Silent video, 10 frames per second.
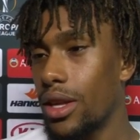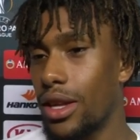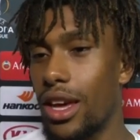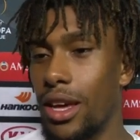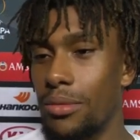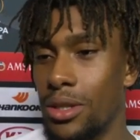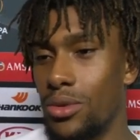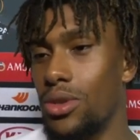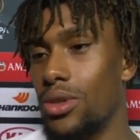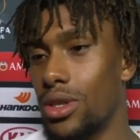Yeah, I mean,
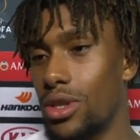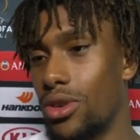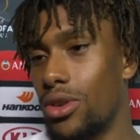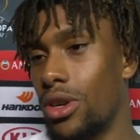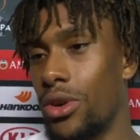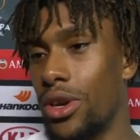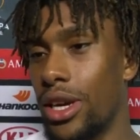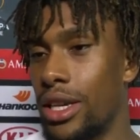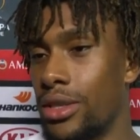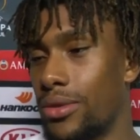we'll go
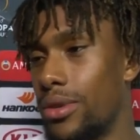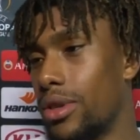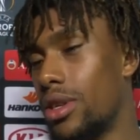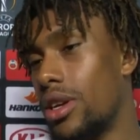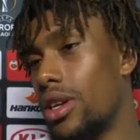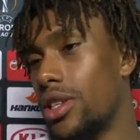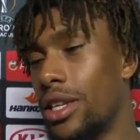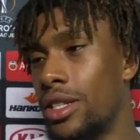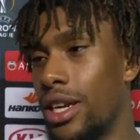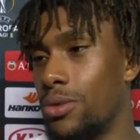again,
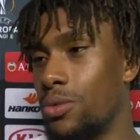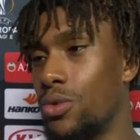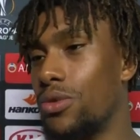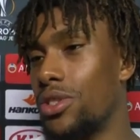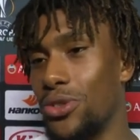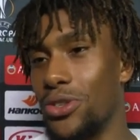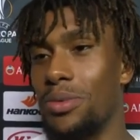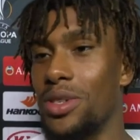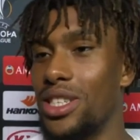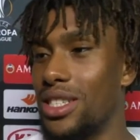start analysing Wolves. It's not
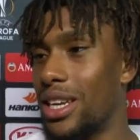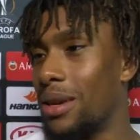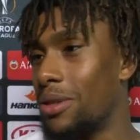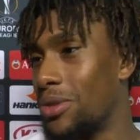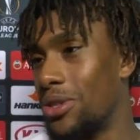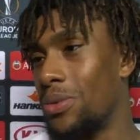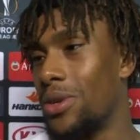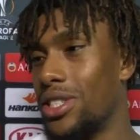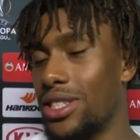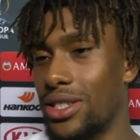going to be an easy game. They've been doing
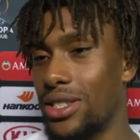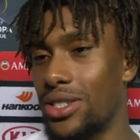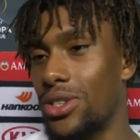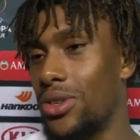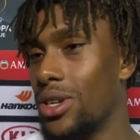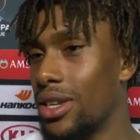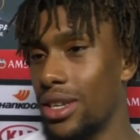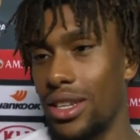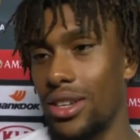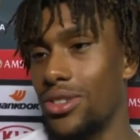well this season. So
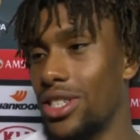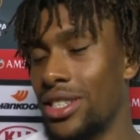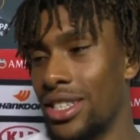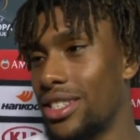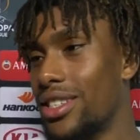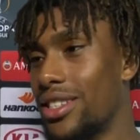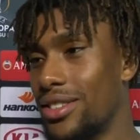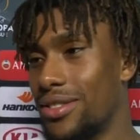on to the next.